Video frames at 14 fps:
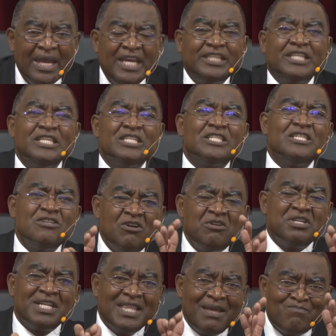It is
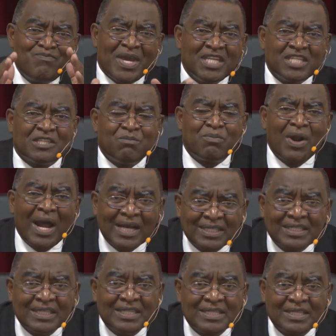not the best
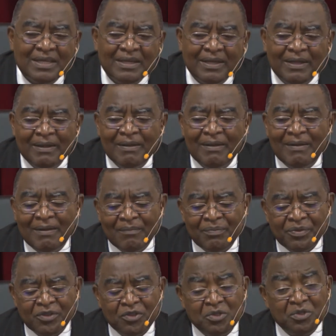practice
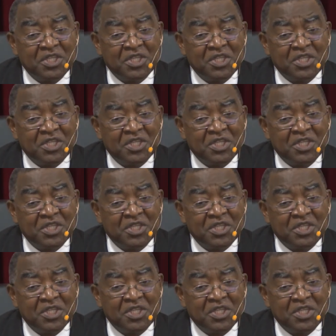to